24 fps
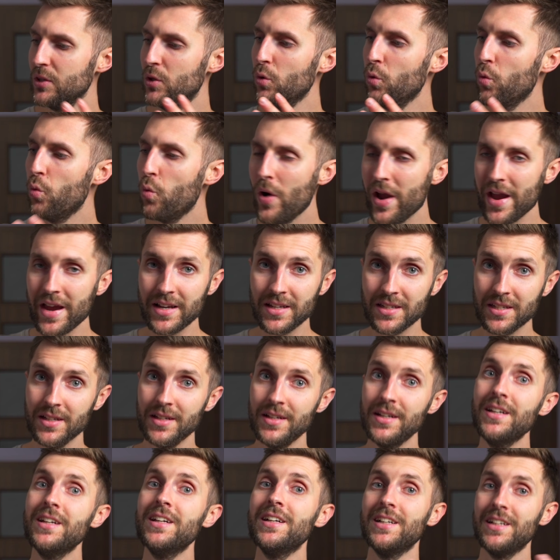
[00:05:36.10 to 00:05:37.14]
The weight
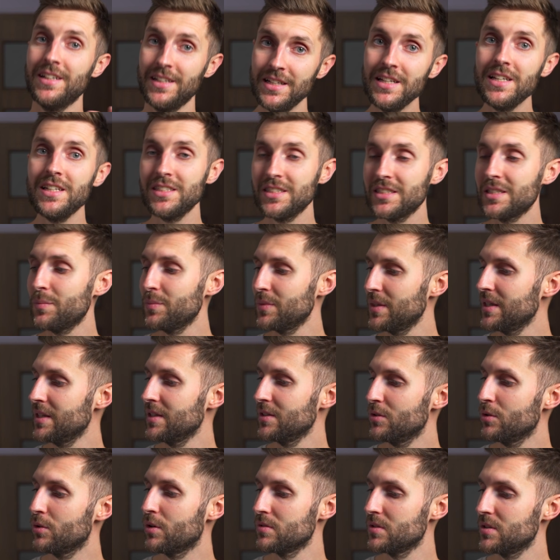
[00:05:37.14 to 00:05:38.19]
is something
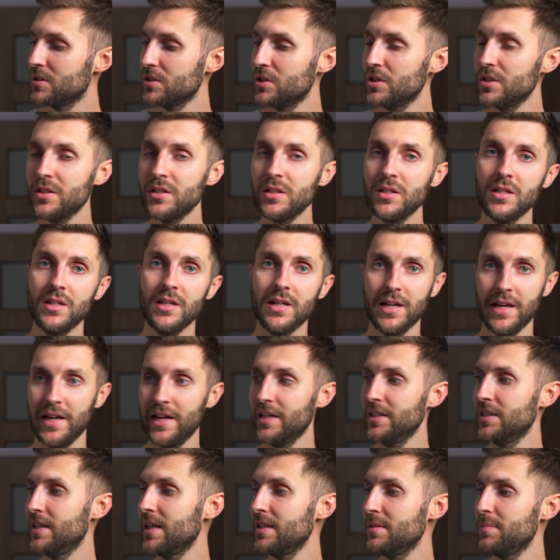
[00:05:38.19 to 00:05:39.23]
to consider,
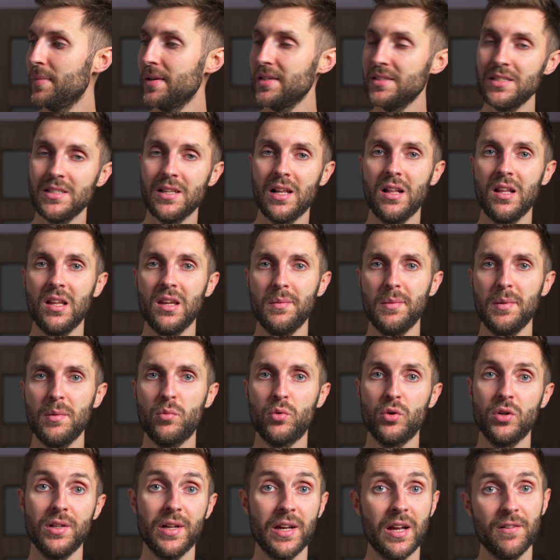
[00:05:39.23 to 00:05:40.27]
and that makes it a little bit
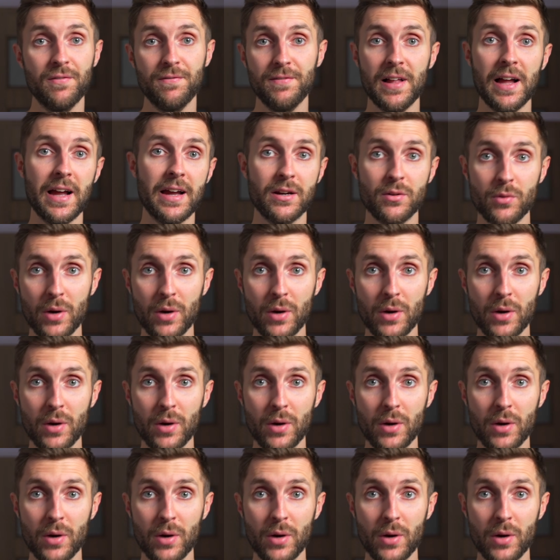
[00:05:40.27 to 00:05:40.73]
more like a flying